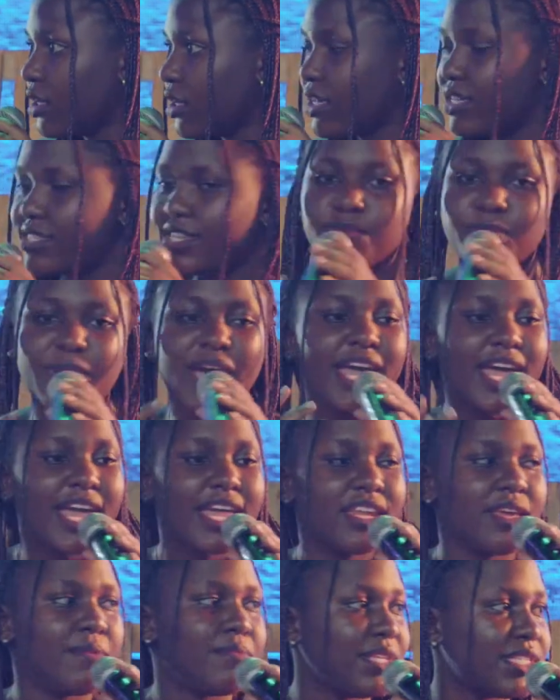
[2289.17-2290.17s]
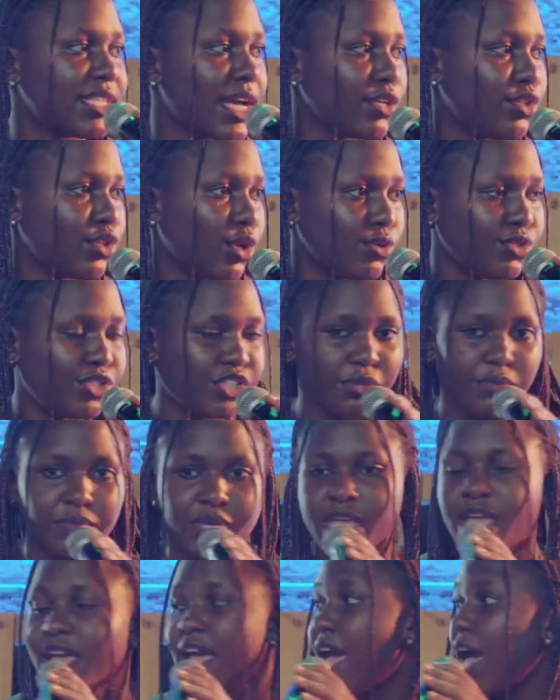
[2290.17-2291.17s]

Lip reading: He says, my enemies are taunting me.